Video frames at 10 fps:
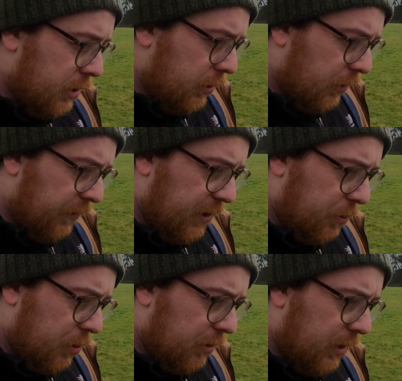You're invited
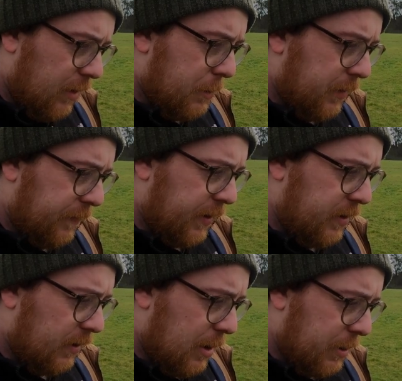to walk the
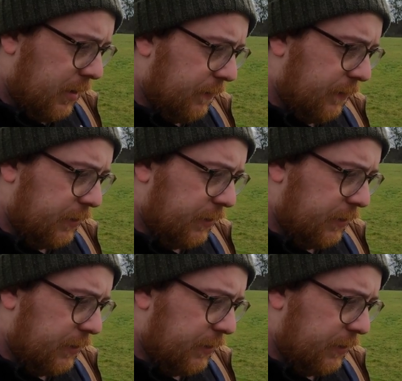labyrinth.